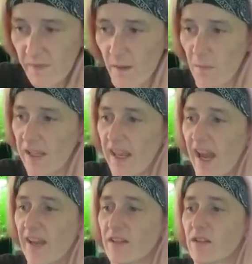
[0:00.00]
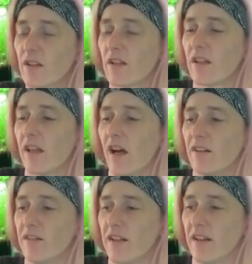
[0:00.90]
My cat is currently
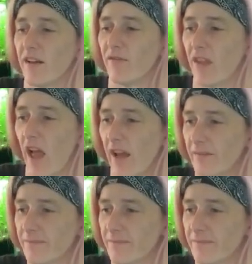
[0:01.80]
hunting a fly.